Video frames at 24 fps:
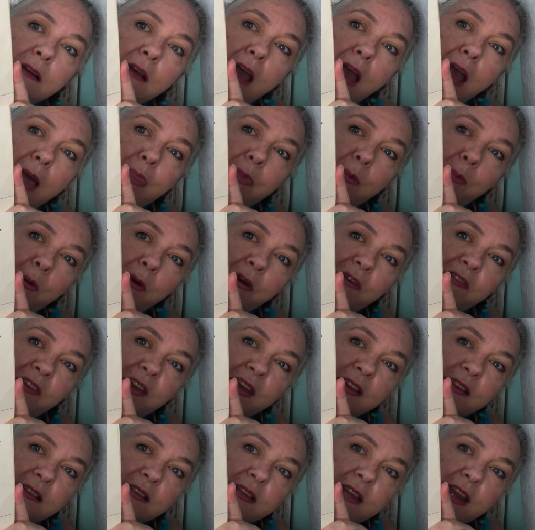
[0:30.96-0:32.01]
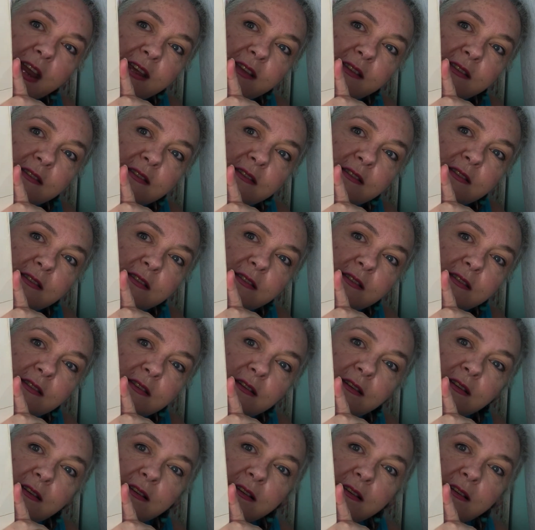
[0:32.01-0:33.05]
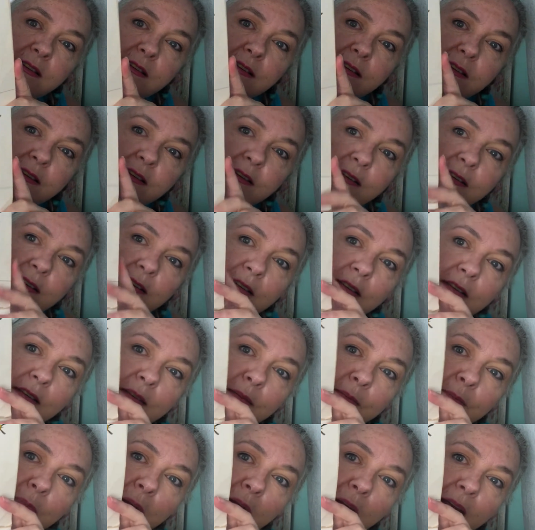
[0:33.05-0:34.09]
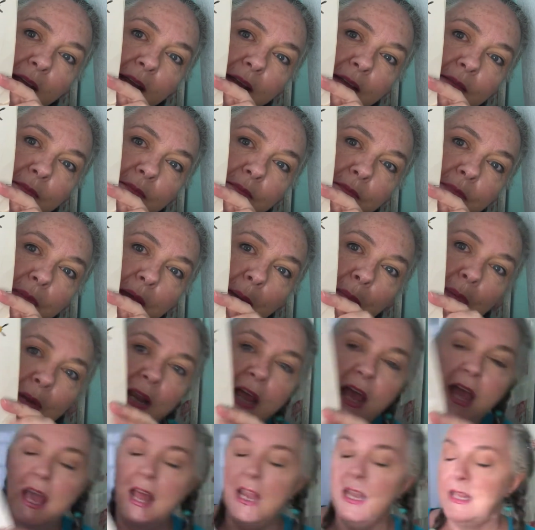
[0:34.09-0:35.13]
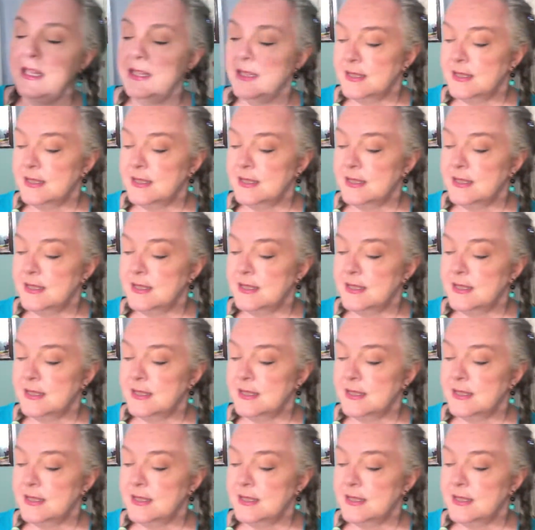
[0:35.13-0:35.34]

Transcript: and the Perfect Nest by Pamela Allen.